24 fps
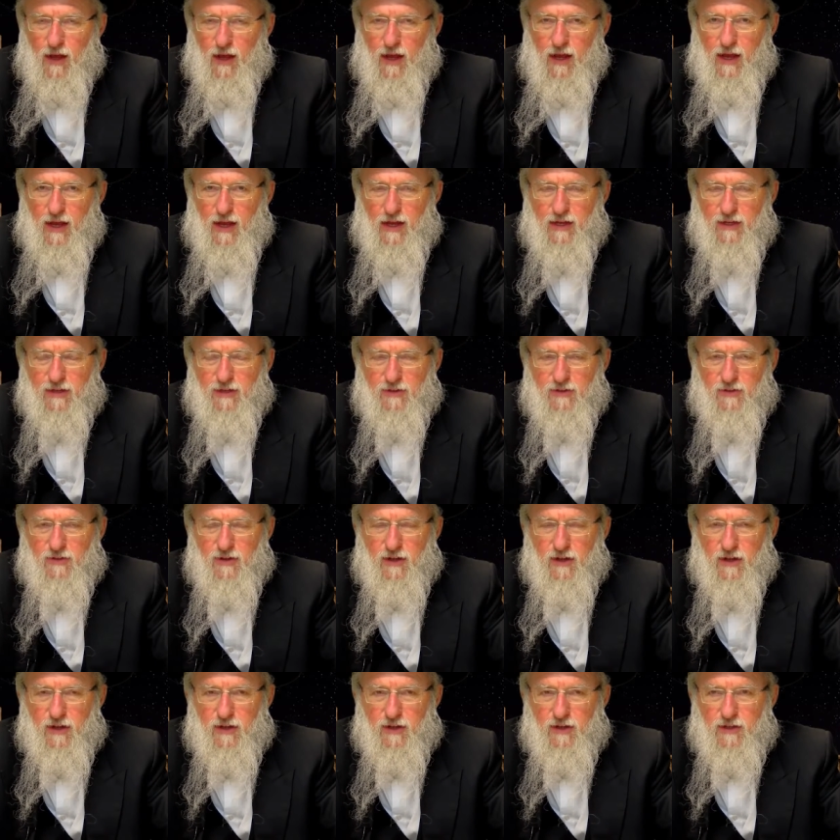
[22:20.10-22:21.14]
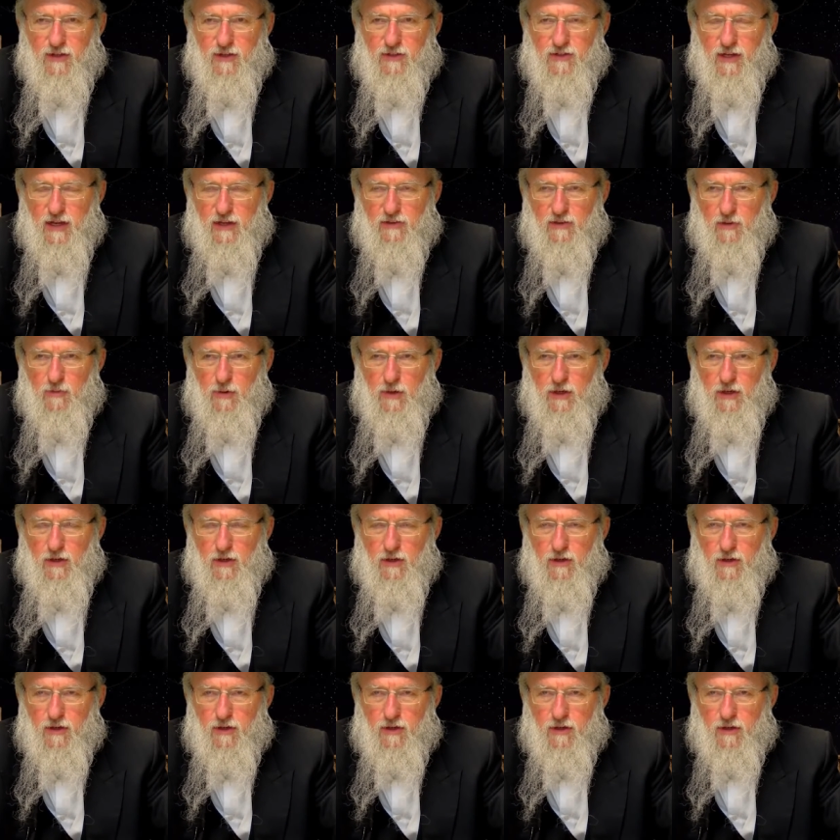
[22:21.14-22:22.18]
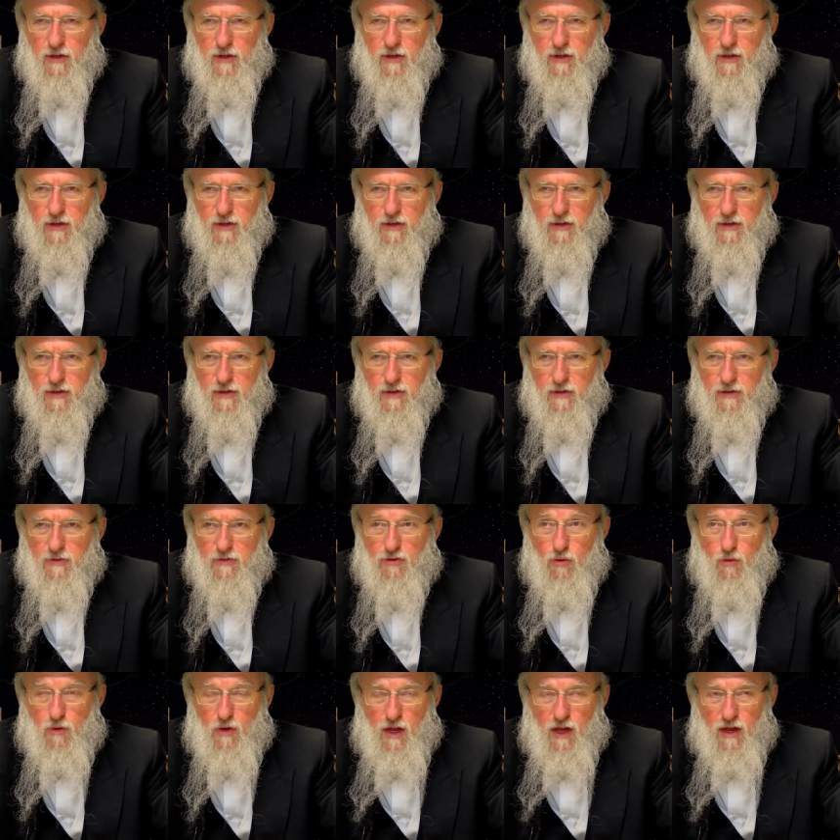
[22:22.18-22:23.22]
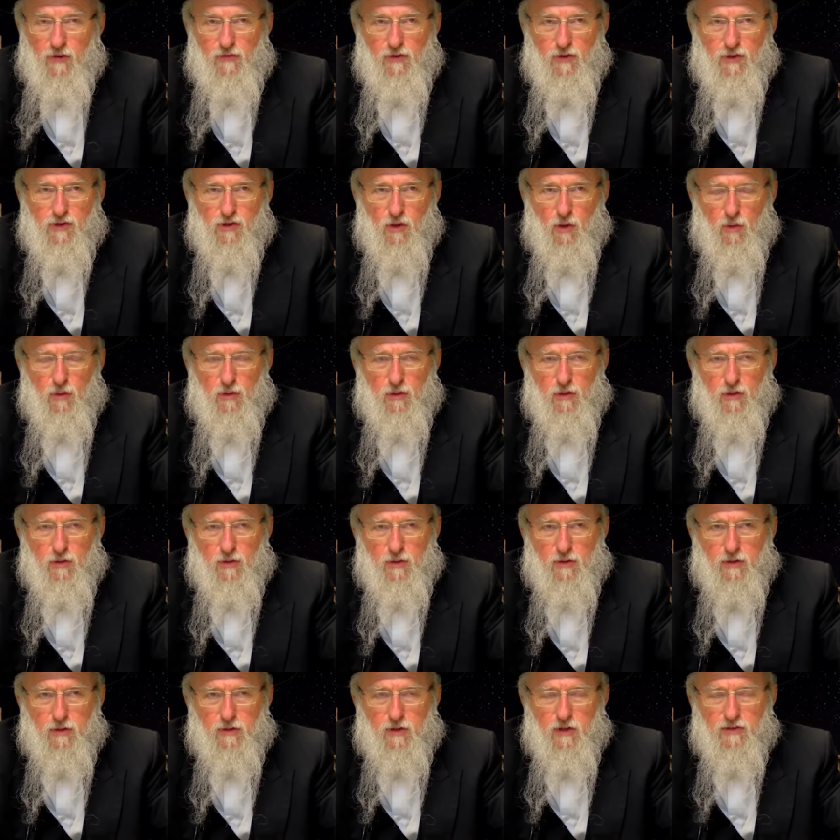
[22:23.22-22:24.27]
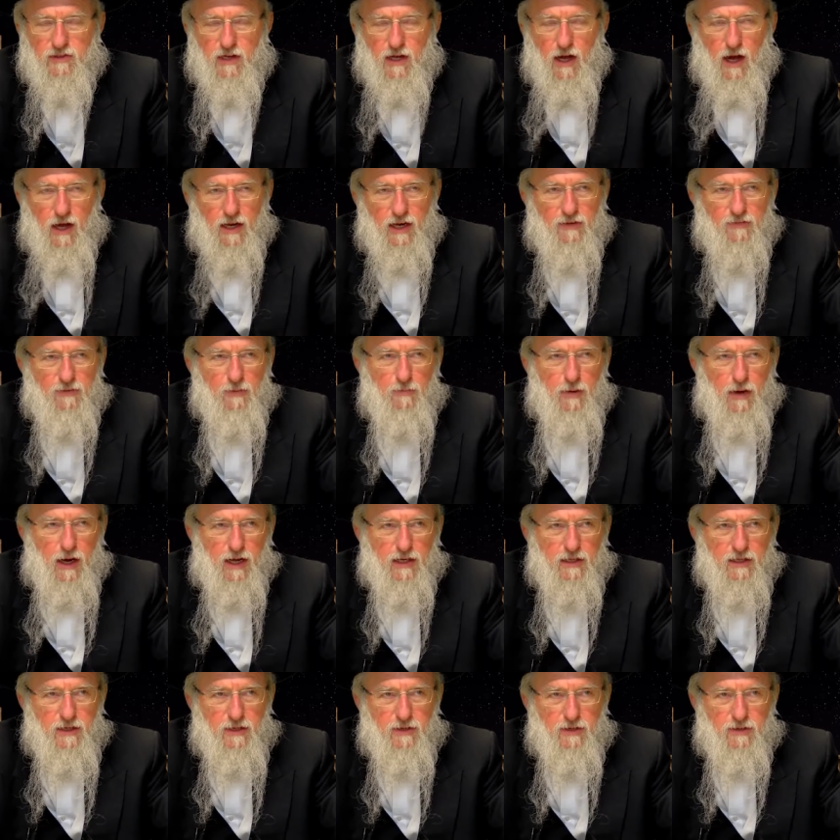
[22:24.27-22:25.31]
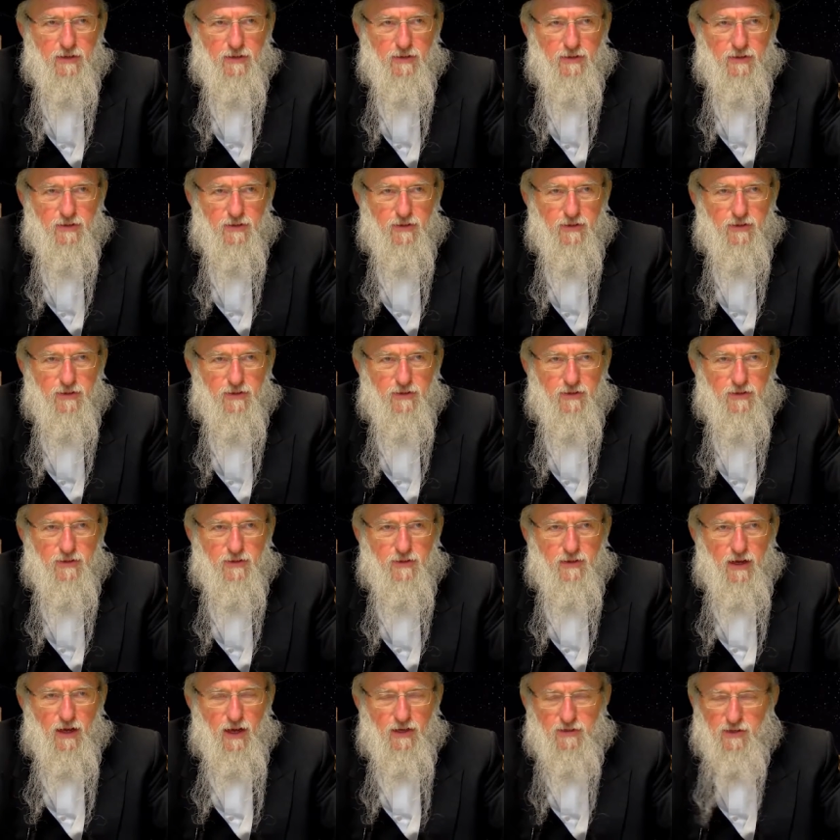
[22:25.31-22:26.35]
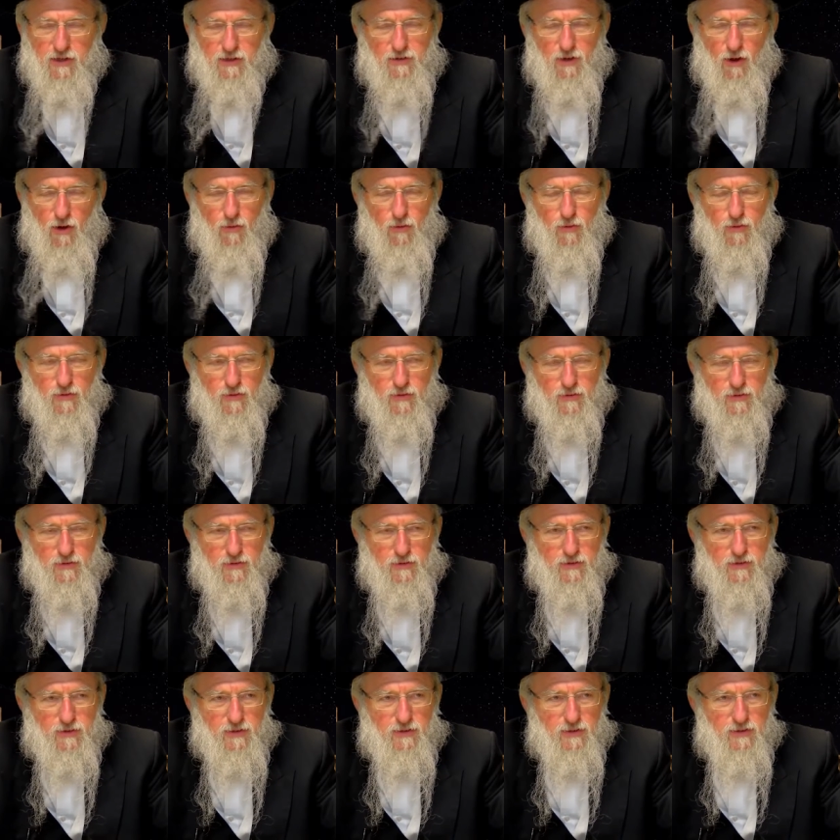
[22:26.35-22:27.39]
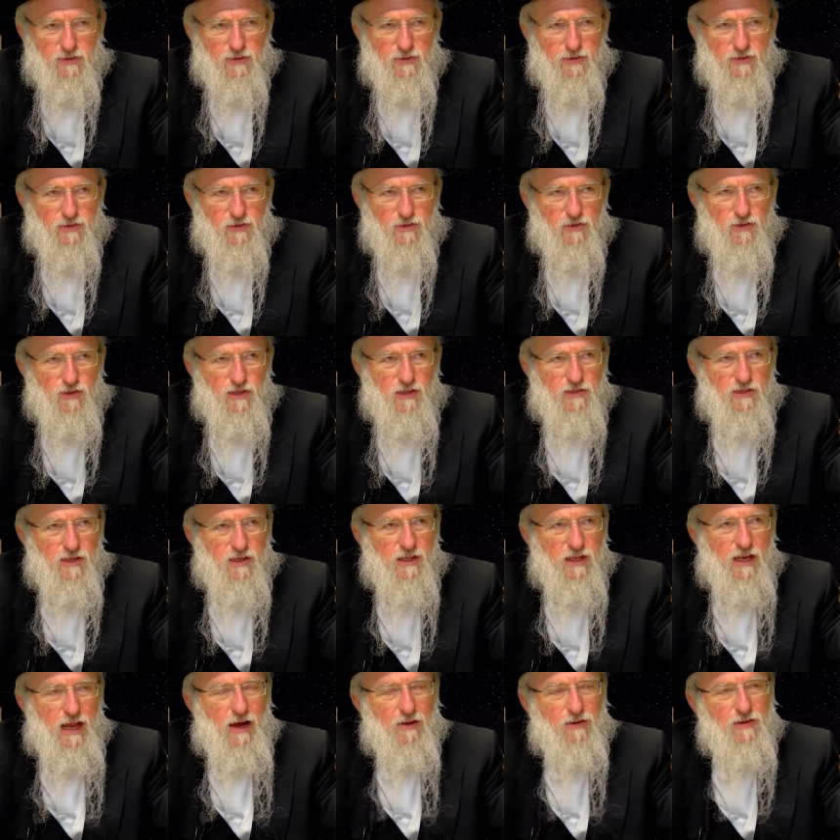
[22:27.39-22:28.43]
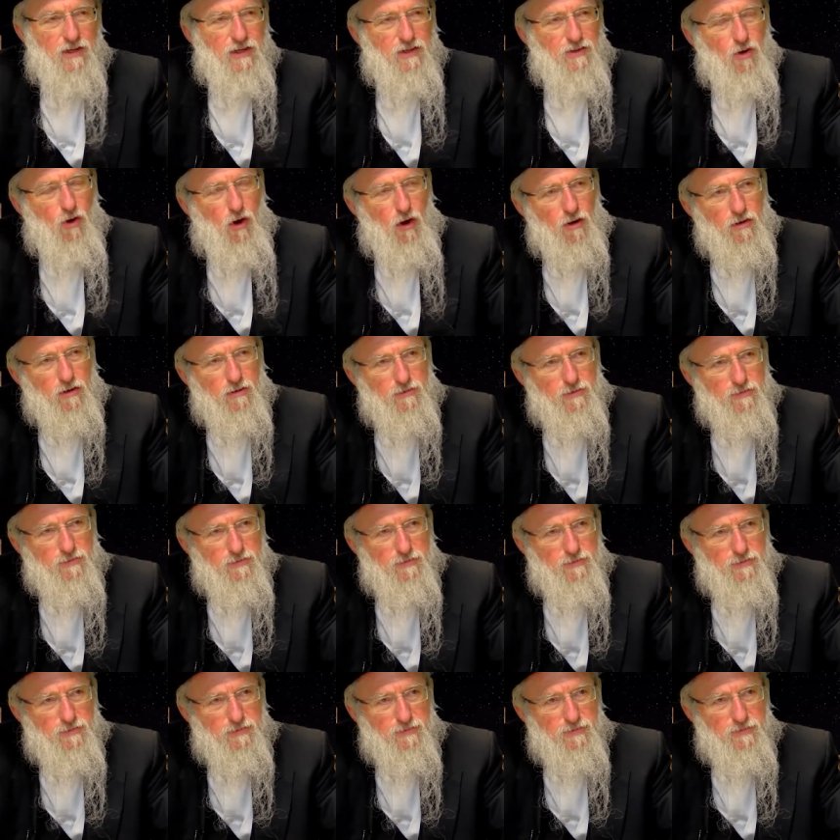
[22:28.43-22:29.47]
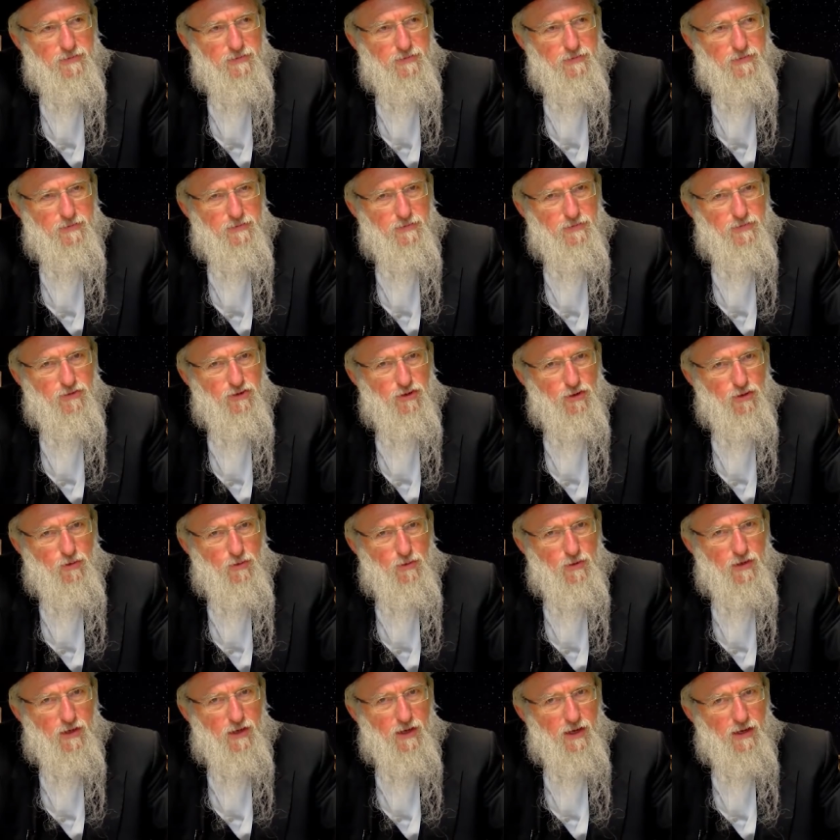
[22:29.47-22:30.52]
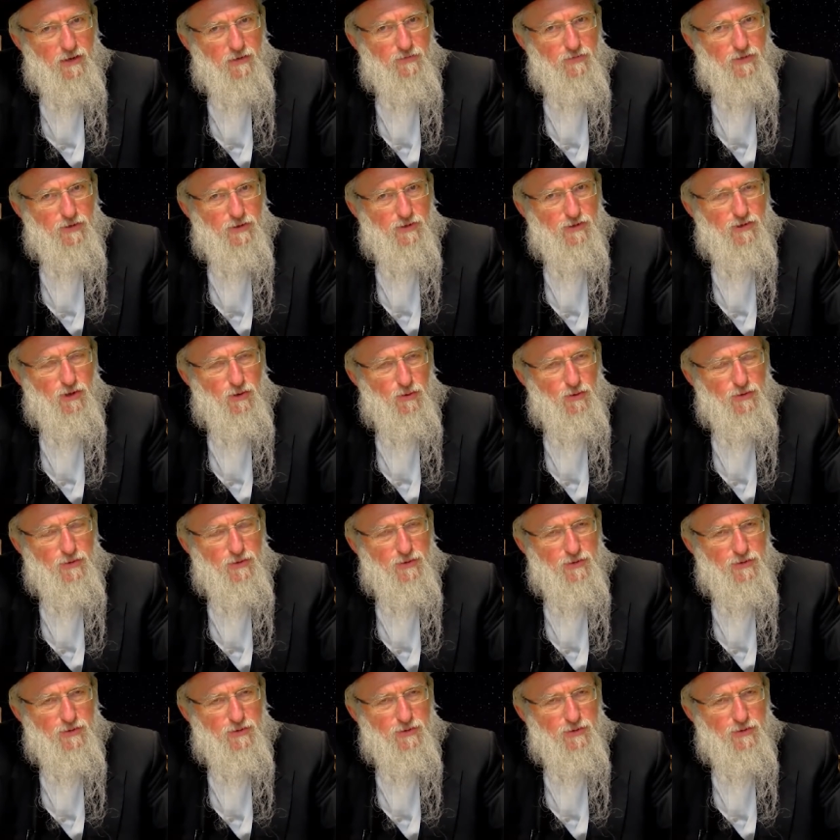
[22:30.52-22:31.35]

and he said to me, 2.5 years old, does God have a body? I said, no. So he said, then how can he talk? 2.5 years old.